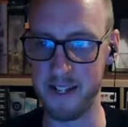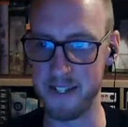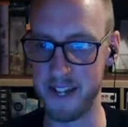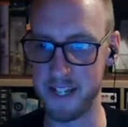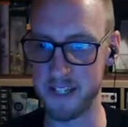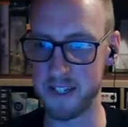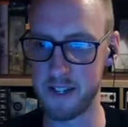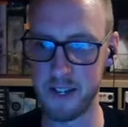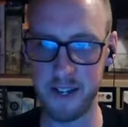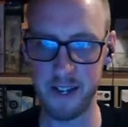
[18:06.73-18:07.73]
Dennis,
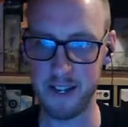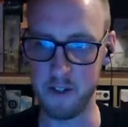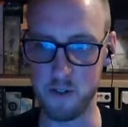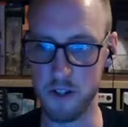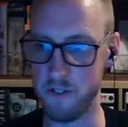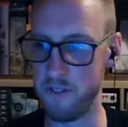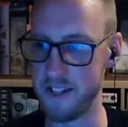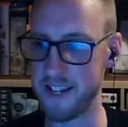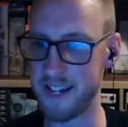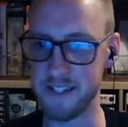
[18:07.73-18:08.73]
who's done a
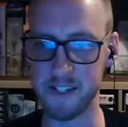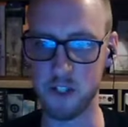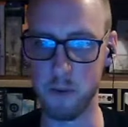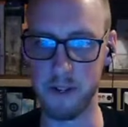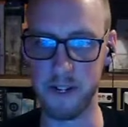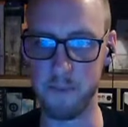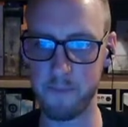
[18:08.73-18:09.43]
fantastic job on it.